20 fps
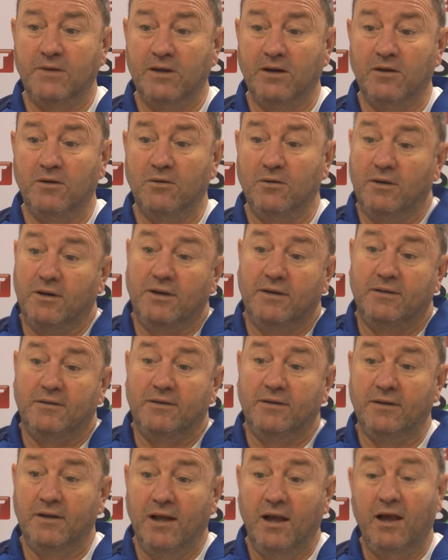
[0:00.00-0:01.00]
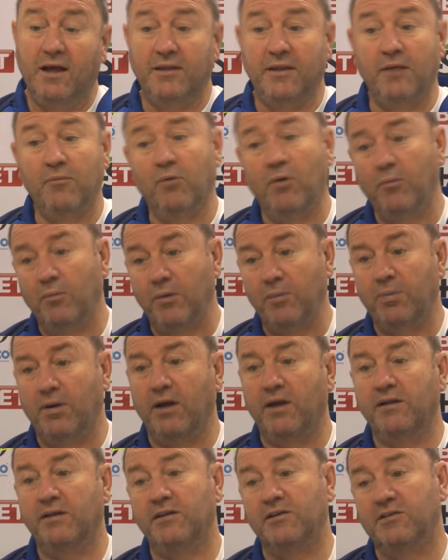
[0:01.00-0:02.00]
you know, and and then when we
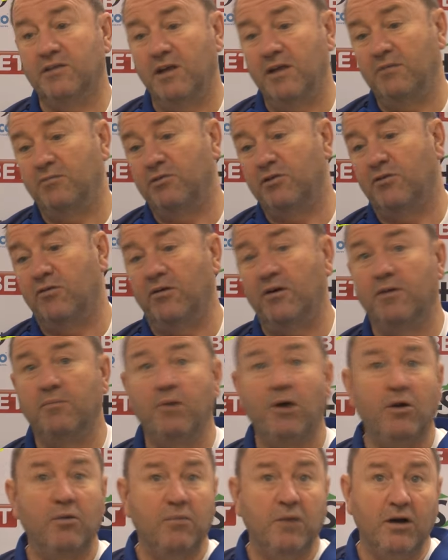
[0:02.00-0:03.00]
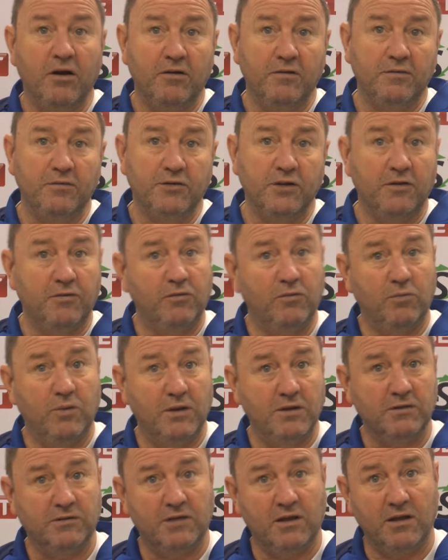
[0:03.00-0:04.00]
played the teams that are in the bottom half, Sheffield
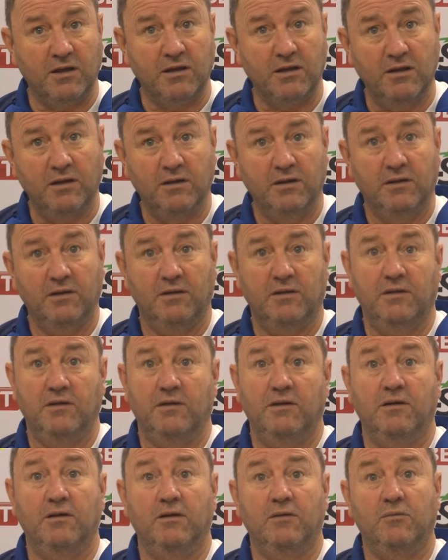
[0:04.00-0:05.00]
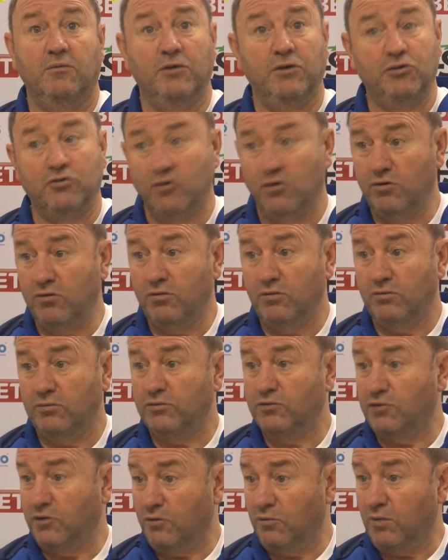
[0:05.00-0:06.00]
Wednesday, we drew,
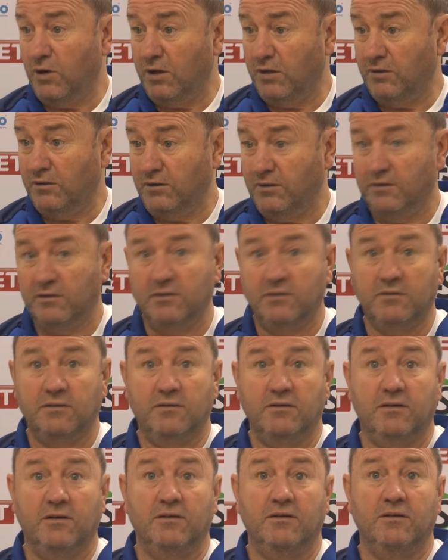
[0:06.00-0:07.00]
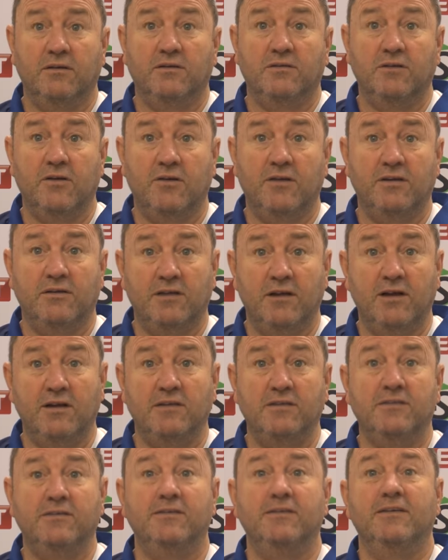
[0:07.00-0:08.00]
should have won so they
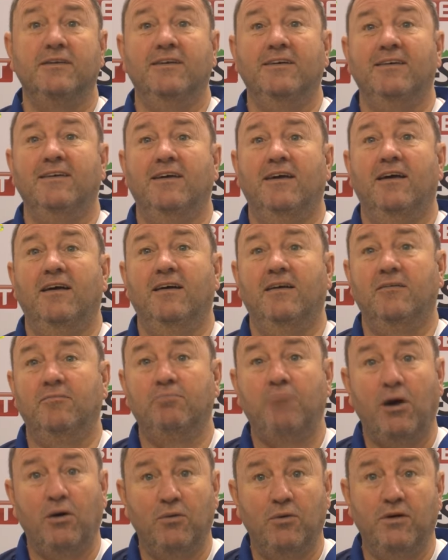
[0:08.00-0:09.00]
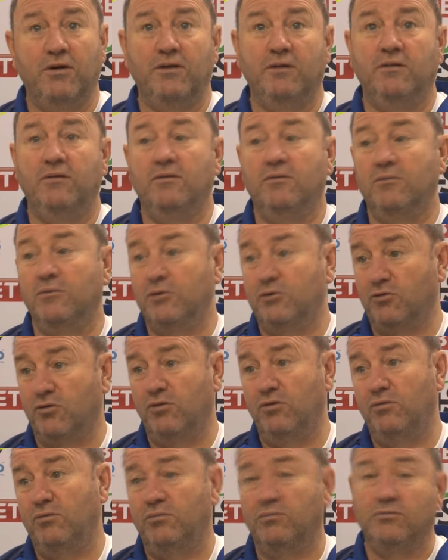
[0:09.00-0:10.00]
tell us. Bolton. Uh, Bolton, we
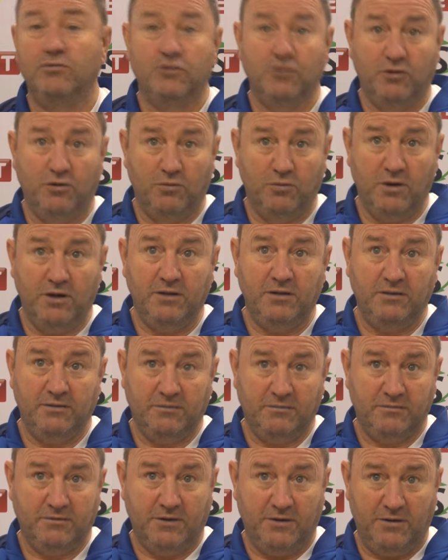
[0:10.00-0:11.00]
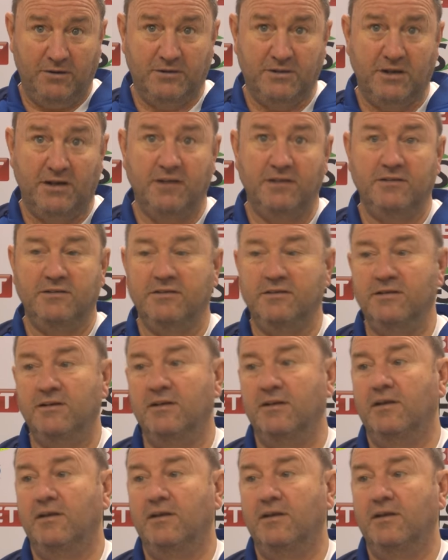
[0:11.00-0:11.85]
drew, should have won, so they mm. tell us.